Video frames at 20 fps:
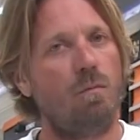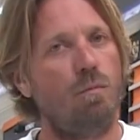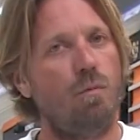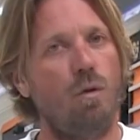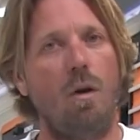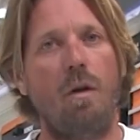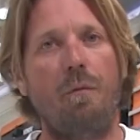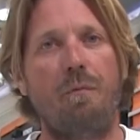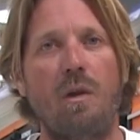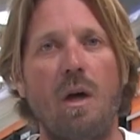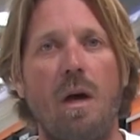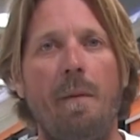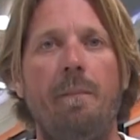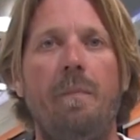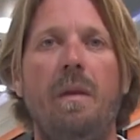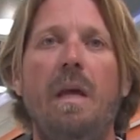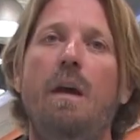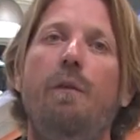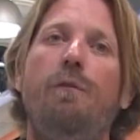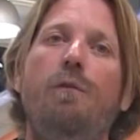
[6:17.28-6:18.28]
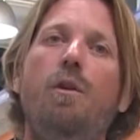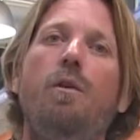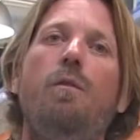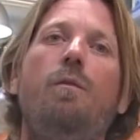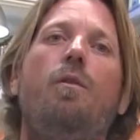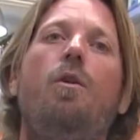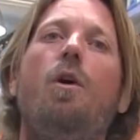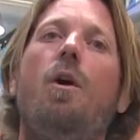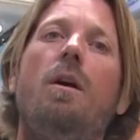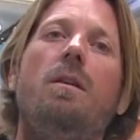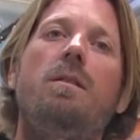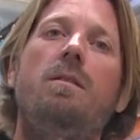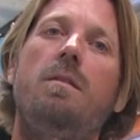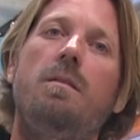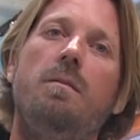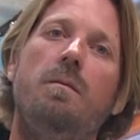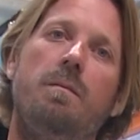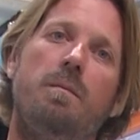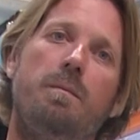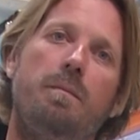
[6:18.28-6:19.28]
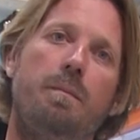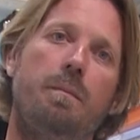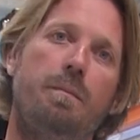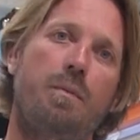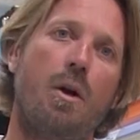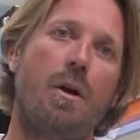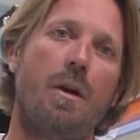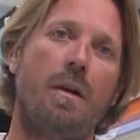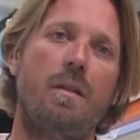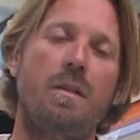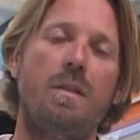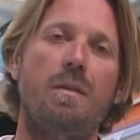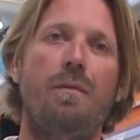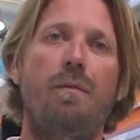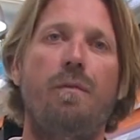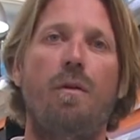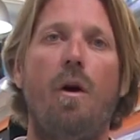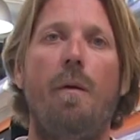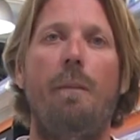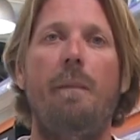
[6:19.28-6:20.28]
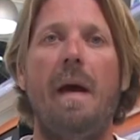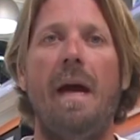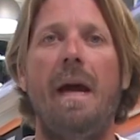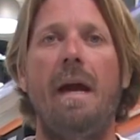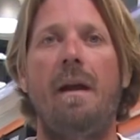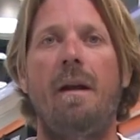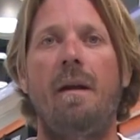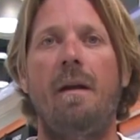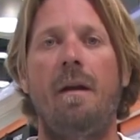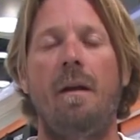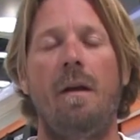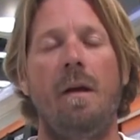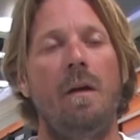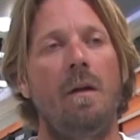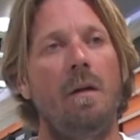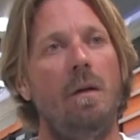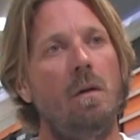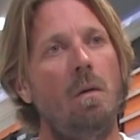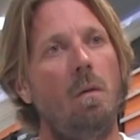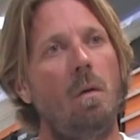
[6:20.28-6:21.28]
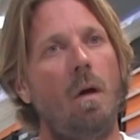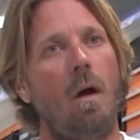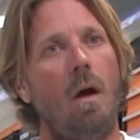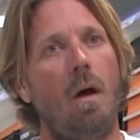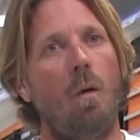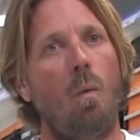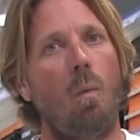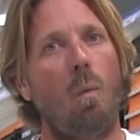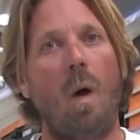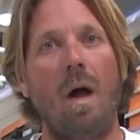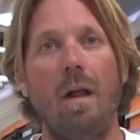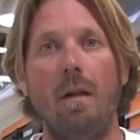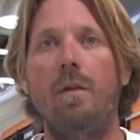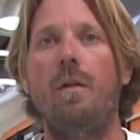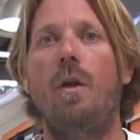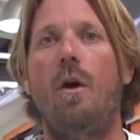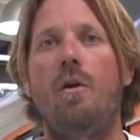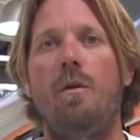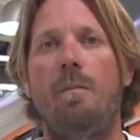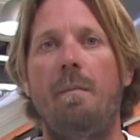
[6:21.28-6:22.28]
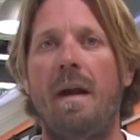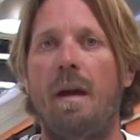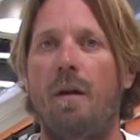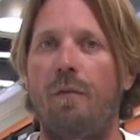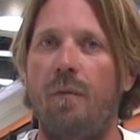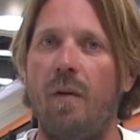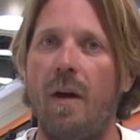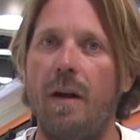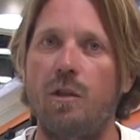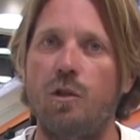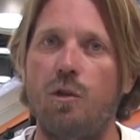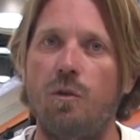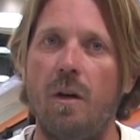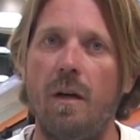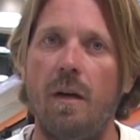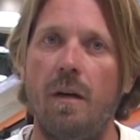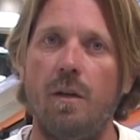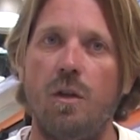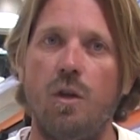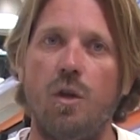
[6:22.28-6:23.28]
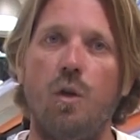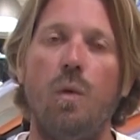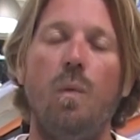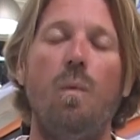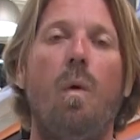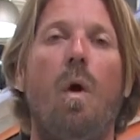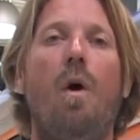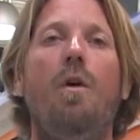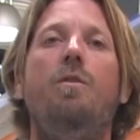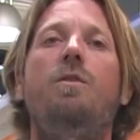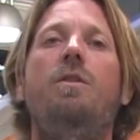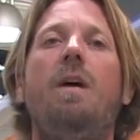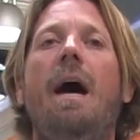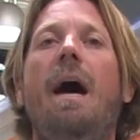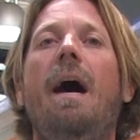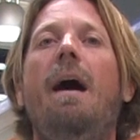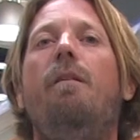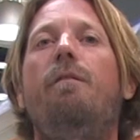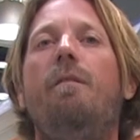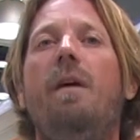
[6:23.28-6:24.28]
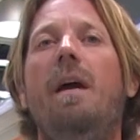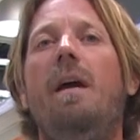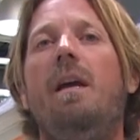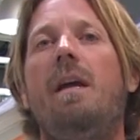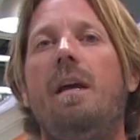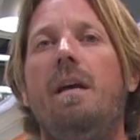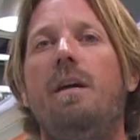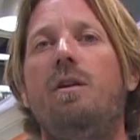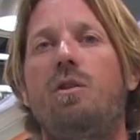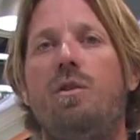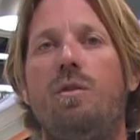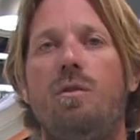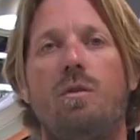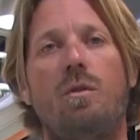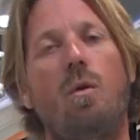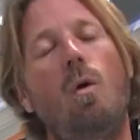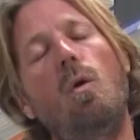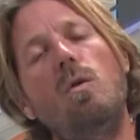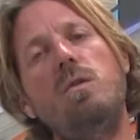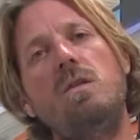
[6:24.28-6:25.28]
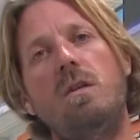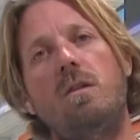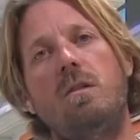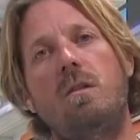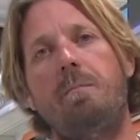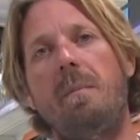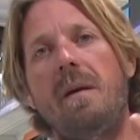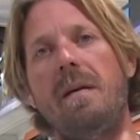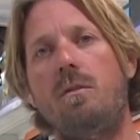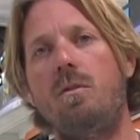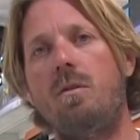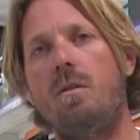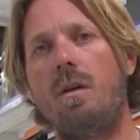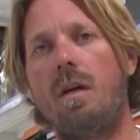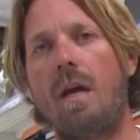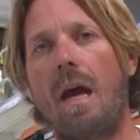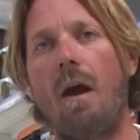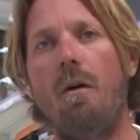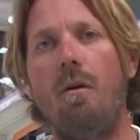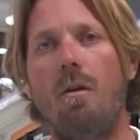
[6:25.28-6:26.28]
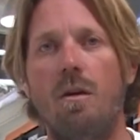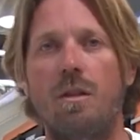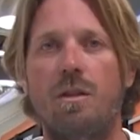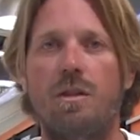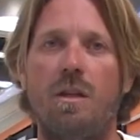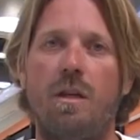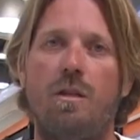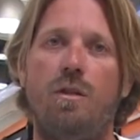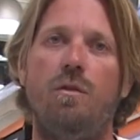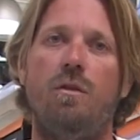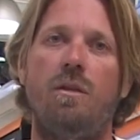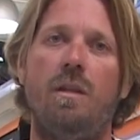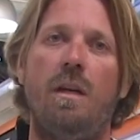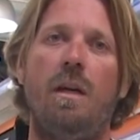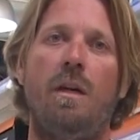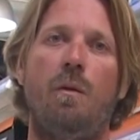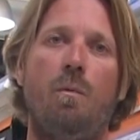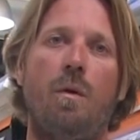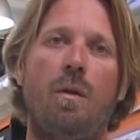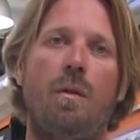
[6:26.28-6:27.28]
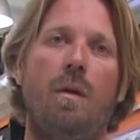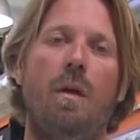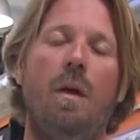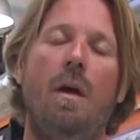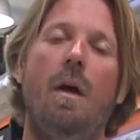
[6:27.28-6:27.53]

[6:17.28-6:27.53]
rule of thumb, if you've got products from a well-known manufacturer, you won't have any issues. Also, speak to the garage that you're dealing with.